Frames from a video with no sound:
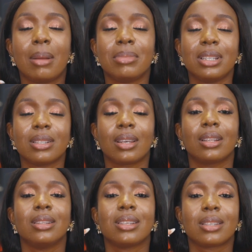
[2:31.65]
and please
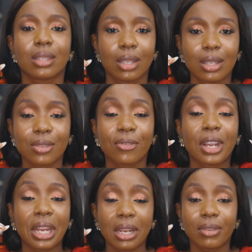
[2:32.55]
listen, it's
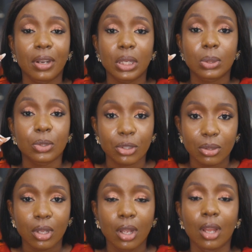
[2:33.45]
very, very crucial.